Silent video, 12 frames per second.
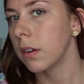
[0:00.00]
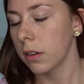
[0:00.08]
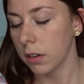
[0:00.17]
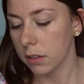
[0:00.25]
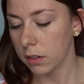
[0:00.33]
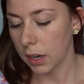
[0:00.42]

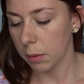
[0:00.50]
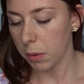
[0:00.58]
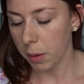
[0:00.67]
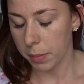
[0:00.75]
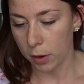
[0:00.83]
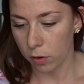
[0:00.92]
Looks like it
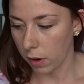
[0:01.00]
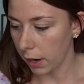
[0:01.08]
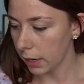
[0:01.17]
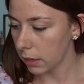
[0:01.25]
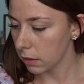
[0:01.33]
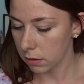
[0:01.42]
might be
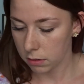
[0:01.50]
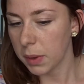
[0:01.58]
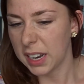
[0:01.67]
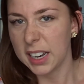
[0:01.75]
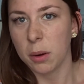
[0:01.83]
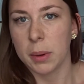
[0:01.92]
alright.
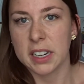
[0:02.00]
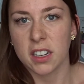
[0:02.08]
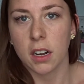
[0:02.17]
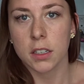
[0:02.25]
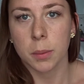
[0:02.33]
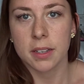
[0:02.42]
Be a little bit
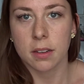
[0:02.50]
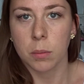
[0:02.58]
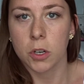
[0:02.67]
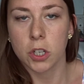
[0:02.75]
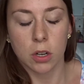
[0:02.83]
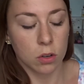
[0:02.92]
dark, depends how much it